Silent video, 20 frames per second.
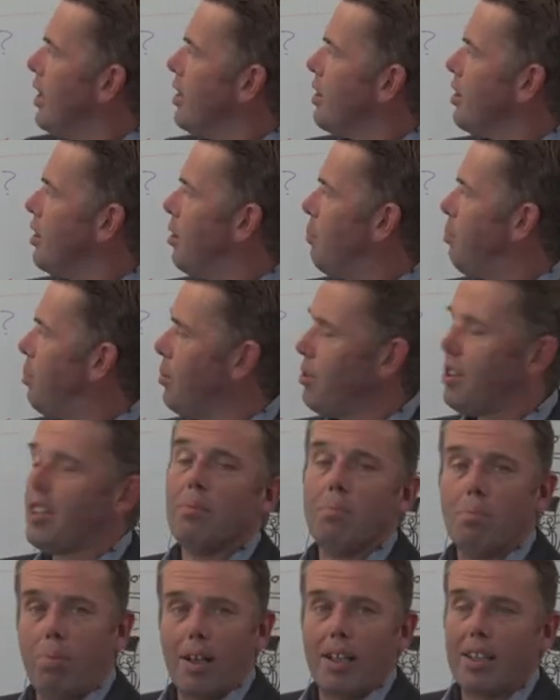So put
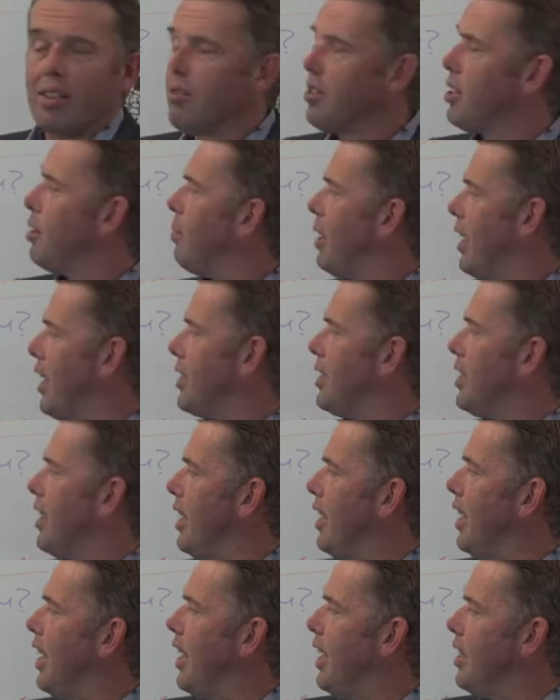simply, content
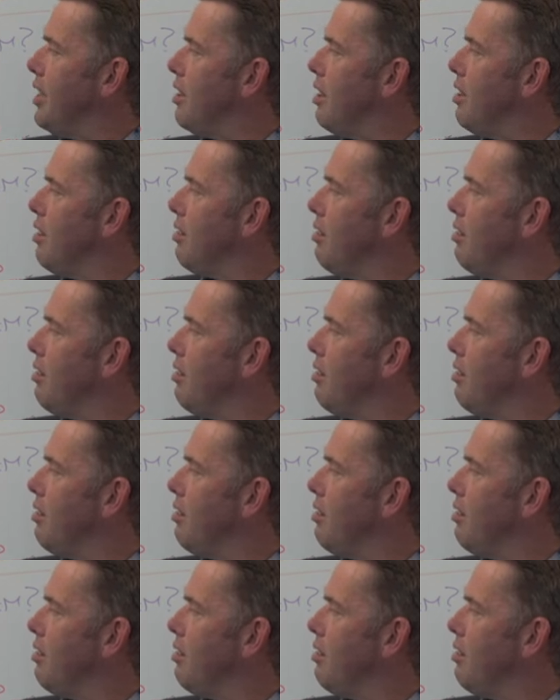marketing is